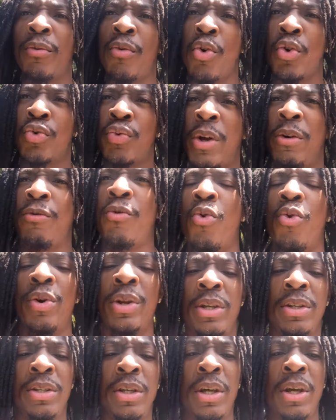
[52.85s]
but of course Ray
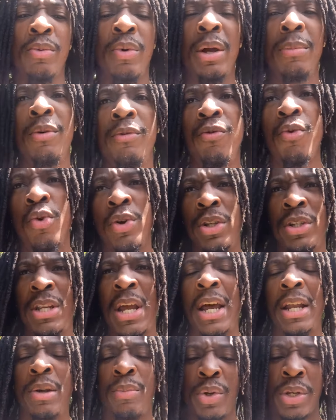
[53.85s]
Ford is
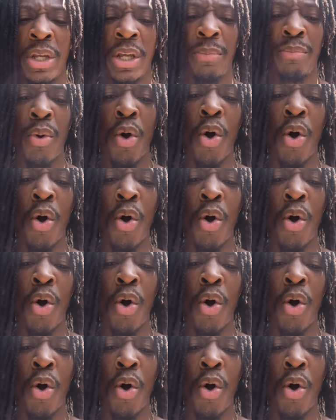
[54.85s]
tied up with Nick